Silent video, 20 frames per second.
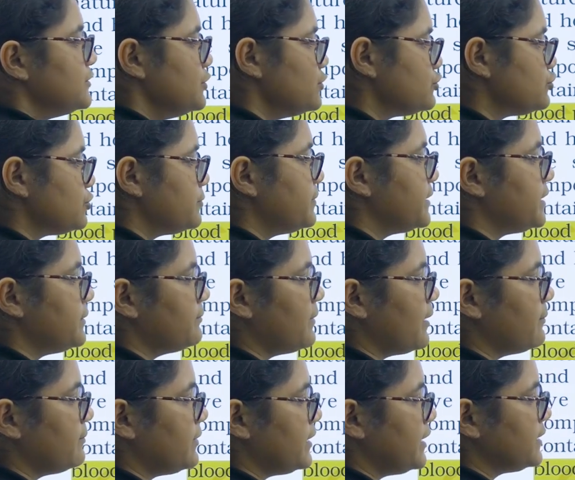you should be
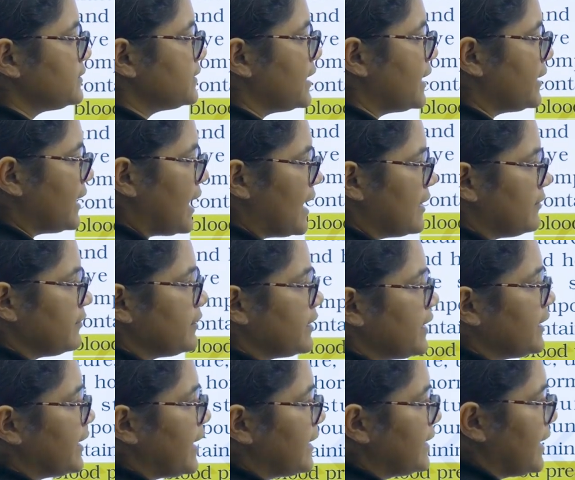remembering that
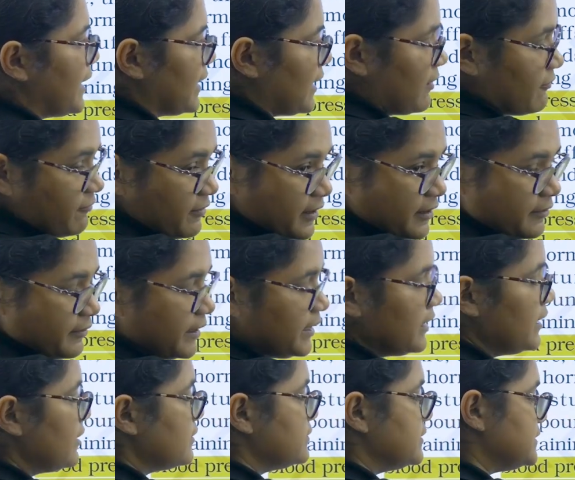adrenaline and
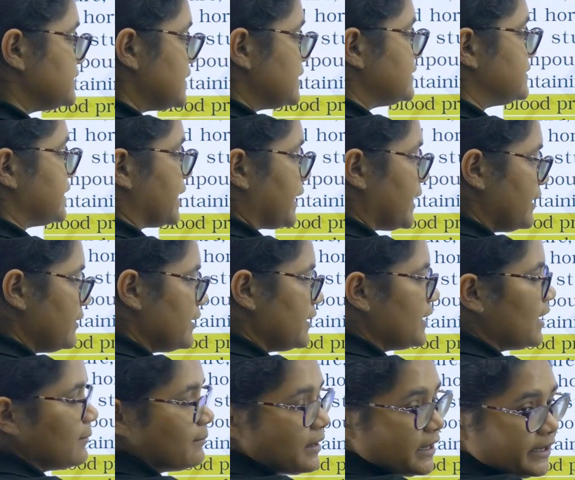ephedrine these are
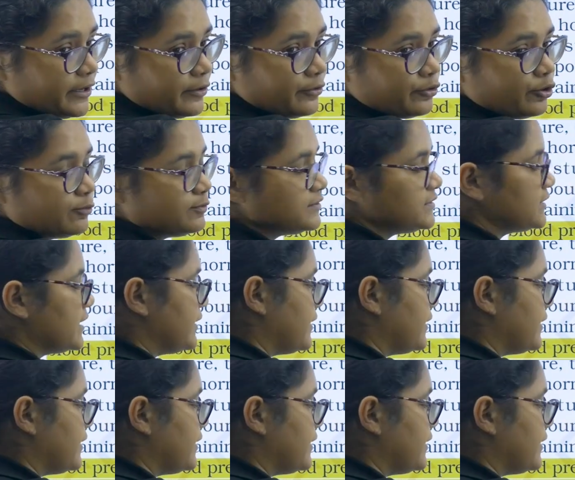secondary amino groups.